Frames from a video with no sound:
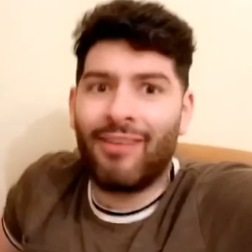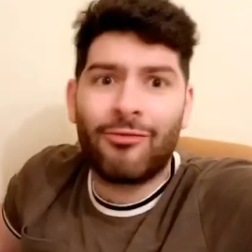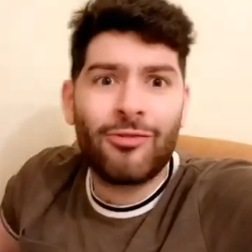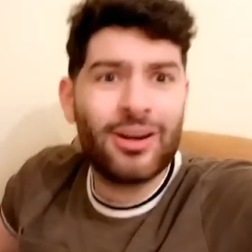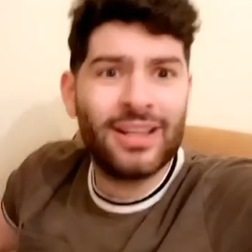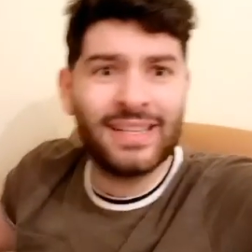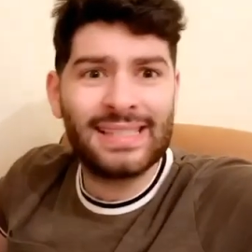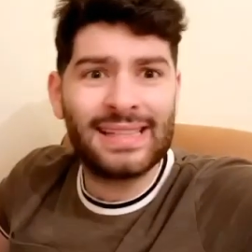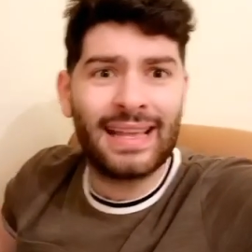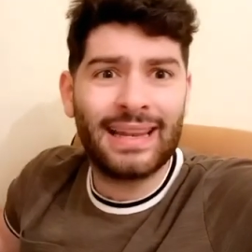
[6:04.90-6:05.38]

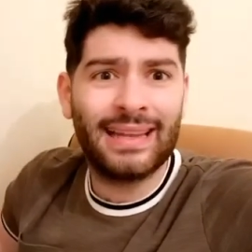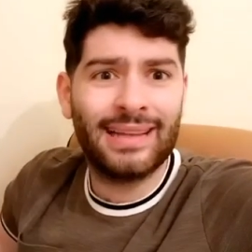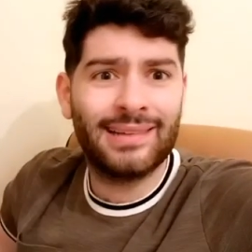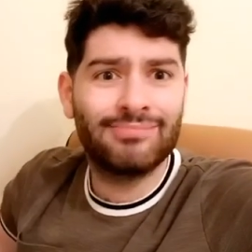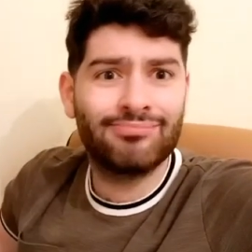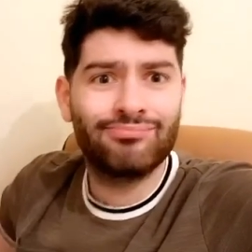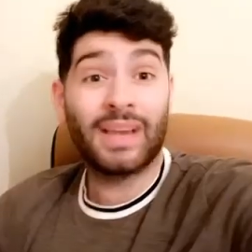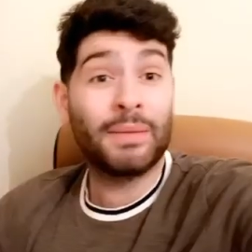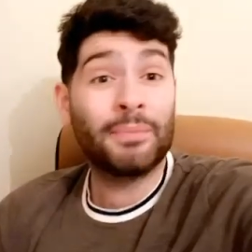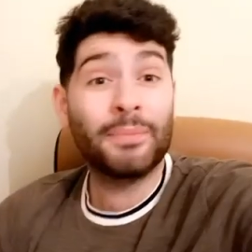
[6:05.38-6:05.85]
said it.
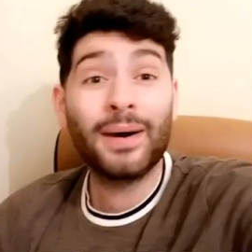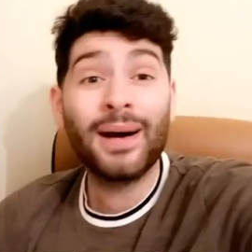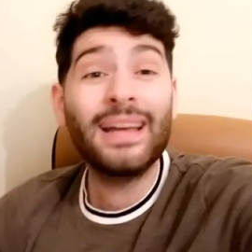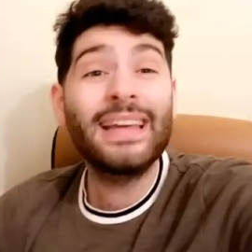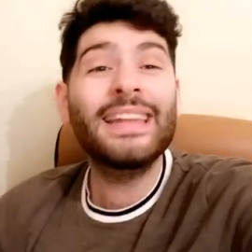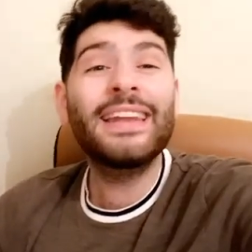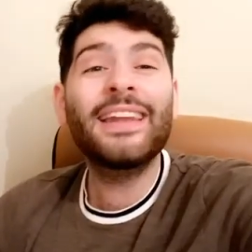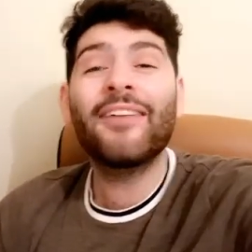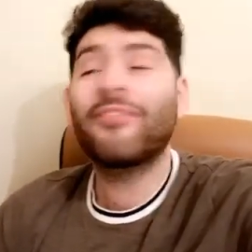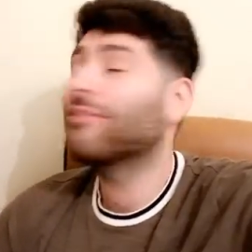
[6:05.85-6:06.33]
But
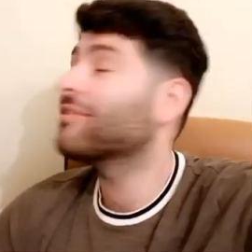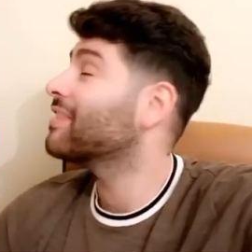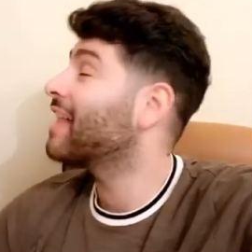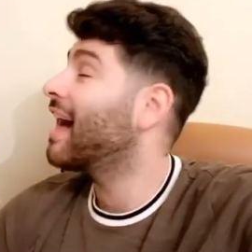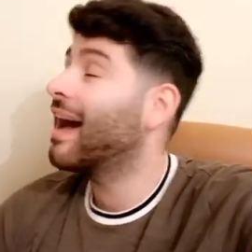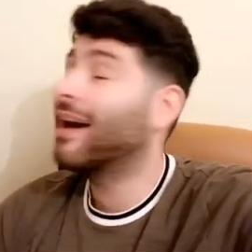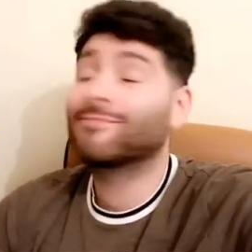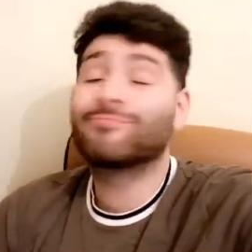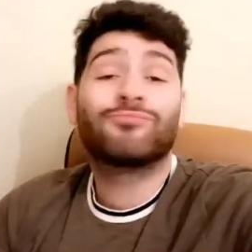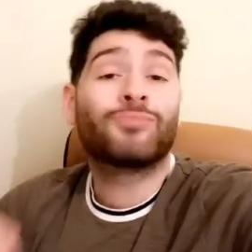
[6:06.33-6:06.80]
enough of
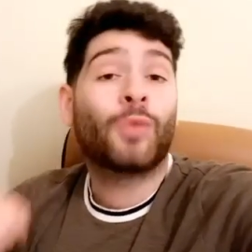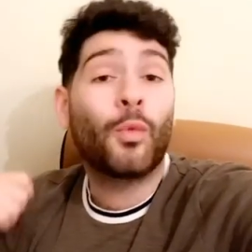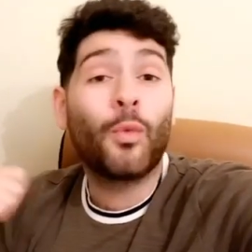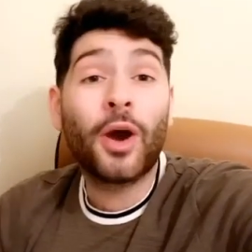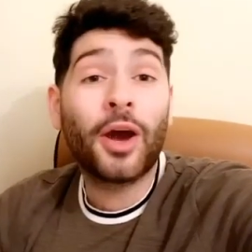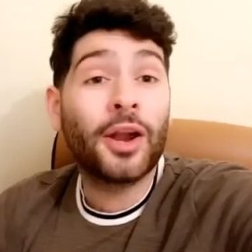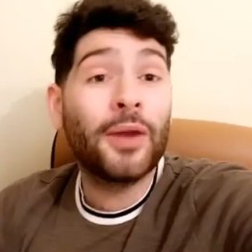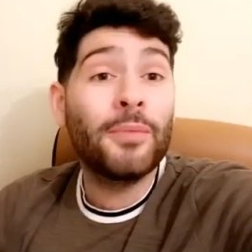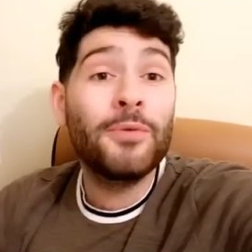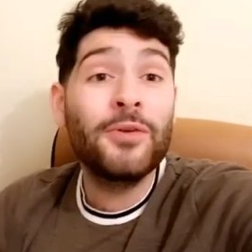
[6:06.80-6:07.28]
that. We're going
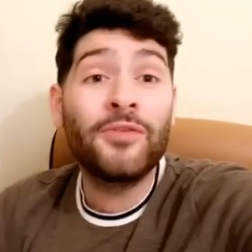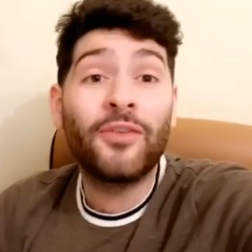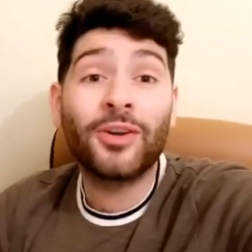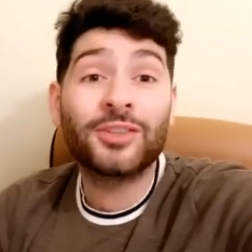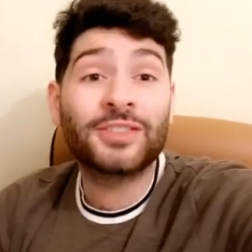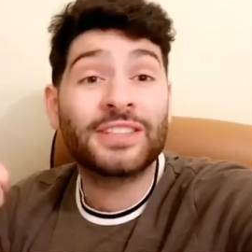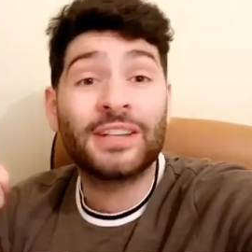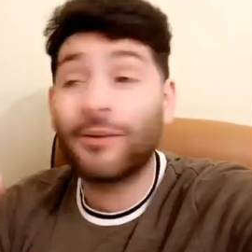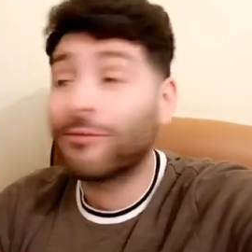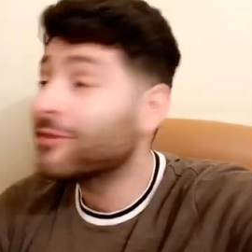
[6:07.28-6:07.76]
to move on to
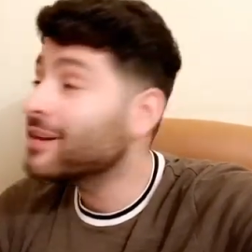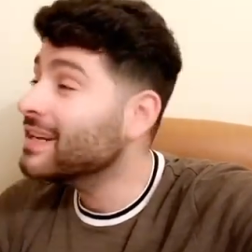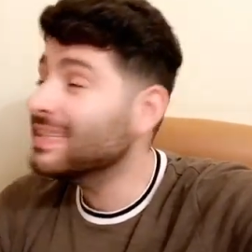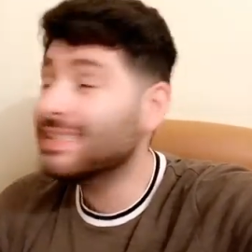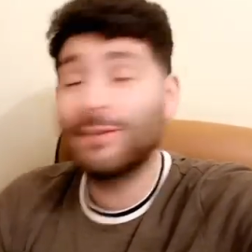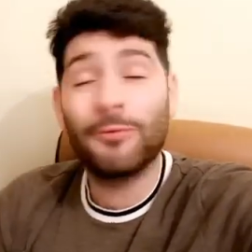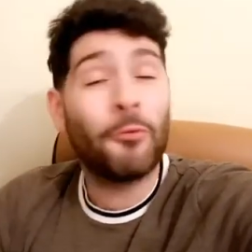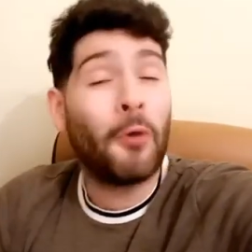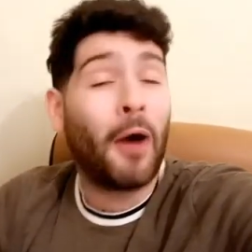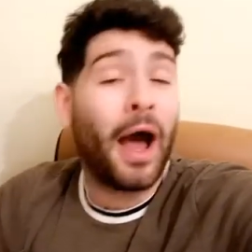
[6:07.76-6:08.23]
the
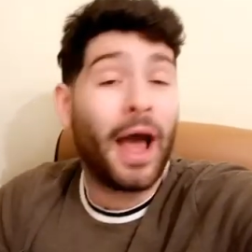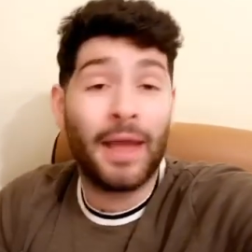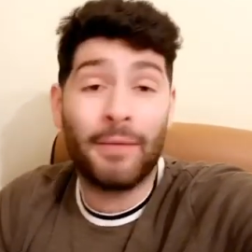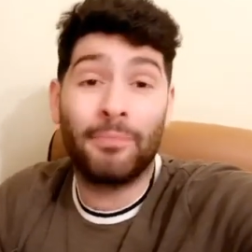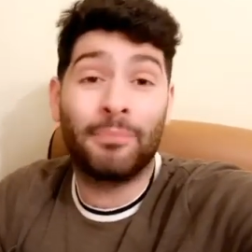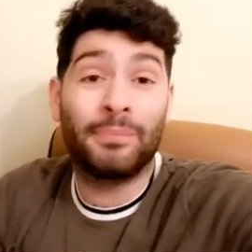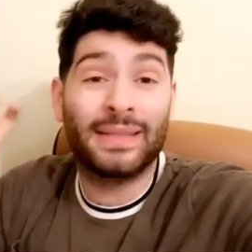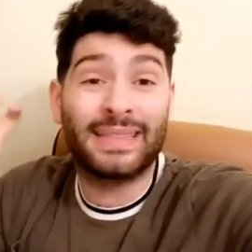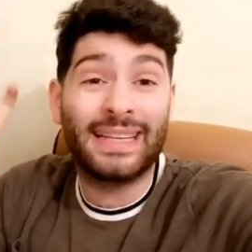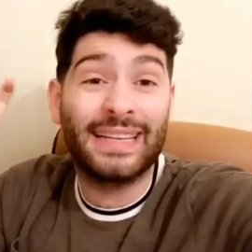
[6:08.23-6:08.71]
reason why
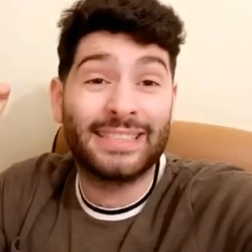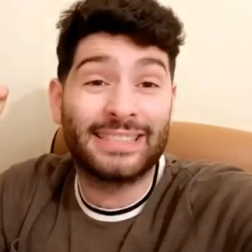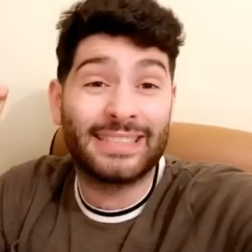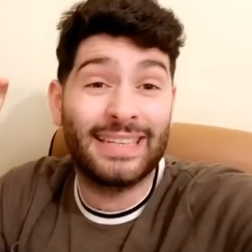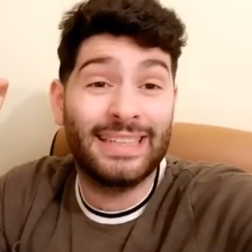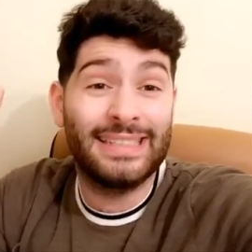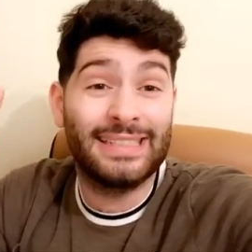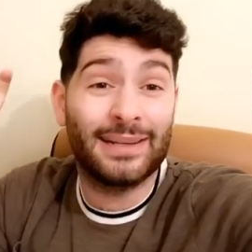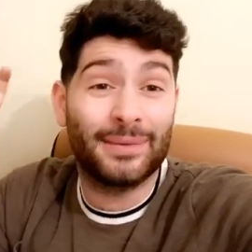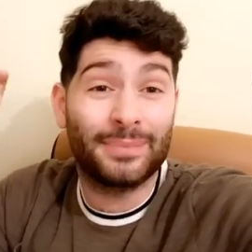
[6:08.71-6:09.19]
potentially
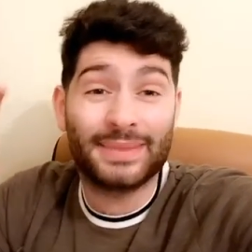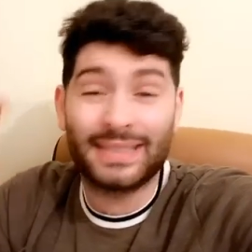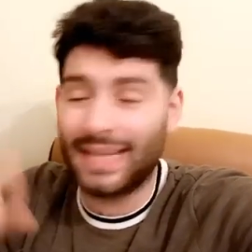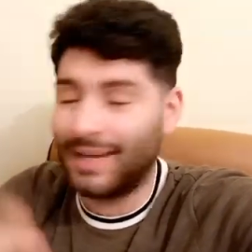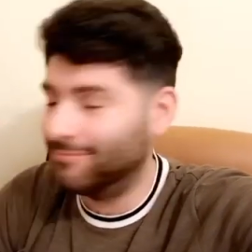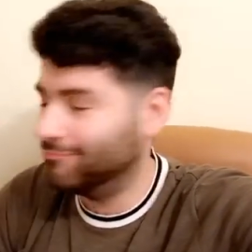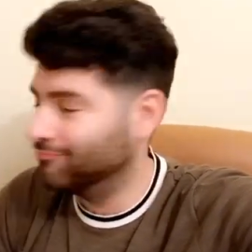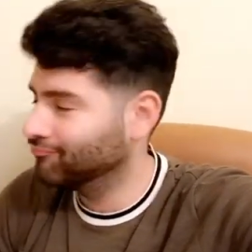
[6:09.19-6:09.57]
he's upset.